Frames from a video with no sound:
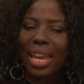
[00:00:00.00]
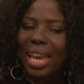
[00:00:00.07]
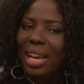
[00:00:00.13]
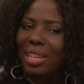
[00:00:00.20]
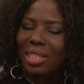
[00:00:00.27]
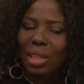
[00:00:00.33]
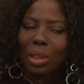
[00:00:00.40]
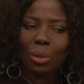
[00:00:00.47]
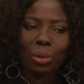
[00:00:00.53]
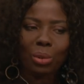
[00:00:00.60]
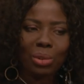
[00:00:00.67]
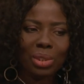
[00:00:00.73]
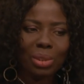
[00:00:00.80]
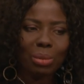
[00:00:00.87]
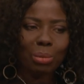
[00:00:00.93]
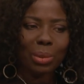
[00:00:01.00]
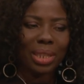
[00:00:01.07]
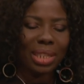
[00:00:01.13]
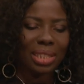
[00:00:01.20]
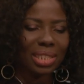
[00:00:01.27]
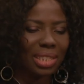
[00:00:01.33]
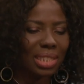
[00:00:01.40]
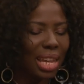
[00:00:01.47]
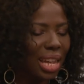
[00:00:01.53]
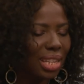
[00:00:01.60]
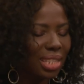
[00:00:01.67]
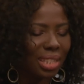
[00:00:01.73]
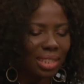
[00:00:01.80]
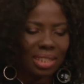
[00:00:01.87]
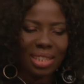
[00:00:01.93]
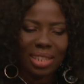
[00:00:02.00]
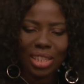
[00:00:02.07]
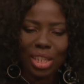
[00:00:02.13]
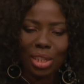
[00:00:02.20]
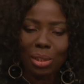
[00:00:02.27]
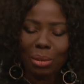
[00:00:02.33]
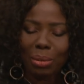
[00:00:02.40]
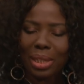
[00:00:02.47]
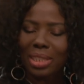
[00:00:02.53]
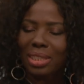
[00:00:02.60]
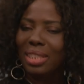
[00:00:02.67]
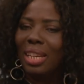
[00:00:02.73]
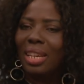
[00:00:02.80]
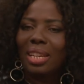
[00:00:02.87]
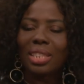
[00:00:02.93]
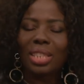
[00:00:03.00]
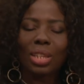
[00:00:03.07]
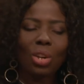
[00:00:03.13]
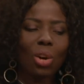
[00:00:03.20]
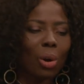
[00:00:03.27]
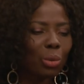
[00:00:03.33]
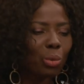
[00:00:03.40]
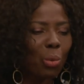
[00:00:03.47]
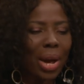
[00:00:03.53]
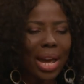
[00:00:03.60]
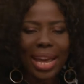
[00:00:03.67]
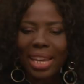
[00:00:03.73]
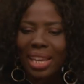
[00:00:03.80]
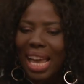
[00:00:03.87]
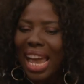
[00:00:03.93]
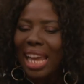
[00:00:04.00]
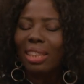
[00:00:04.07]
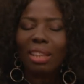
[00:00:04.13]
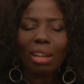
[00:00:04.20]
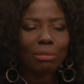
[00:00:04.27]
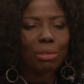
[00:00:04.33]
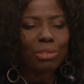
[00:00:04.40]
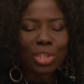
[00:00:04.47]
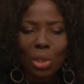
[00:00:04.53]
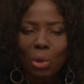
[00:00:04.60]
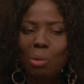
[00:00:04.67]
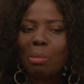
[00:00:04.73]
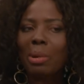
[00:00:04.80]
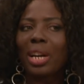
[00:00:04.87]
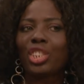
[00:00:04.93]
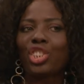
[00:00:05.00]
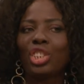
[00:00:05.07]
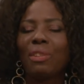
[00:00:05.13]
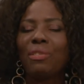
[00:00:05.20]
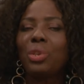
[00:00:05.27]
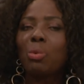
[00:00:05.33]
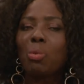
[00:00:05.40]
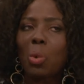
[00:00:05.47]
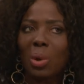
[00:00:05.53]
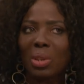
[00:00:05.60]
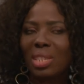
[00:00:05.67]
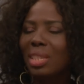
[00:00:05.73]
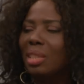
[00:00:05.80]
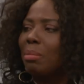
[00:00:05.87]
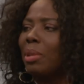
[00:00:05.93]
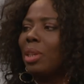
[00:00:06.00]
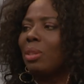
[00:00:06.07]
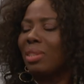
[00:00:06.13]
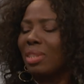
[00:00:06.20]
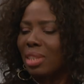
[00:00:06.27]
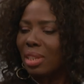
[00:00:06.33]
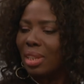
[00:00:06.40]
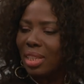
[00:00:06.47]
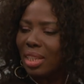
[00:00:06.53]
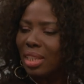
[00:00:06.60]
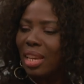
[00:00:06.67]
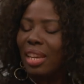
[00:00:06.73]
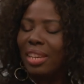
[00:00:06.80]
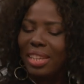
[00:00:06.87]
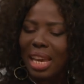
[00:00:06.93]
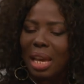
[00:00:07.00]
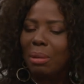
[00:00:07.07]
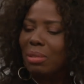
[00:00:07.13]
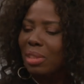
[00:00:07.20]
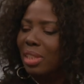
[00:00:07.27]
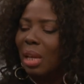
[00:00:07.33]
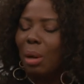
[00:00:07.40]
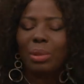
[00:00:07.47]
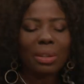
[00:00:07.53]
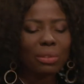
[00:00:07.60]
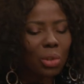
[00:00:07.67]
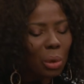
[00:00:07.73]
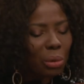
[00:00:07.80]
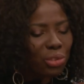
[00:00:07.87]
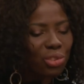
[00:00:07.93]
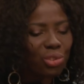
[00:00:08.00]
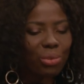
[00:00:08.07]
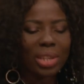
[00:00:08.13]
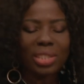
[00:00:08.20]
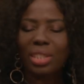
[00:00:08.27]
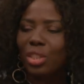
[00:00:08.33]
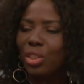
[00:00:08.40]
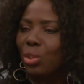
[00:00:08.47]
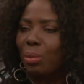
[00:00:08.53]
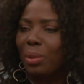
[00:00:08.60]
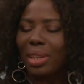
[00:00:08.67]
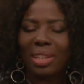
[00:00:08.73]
asked the Lord when it started, you know, and say, God, why? I love you so much. If you wanted me to study counseling, I would have gone straight into it.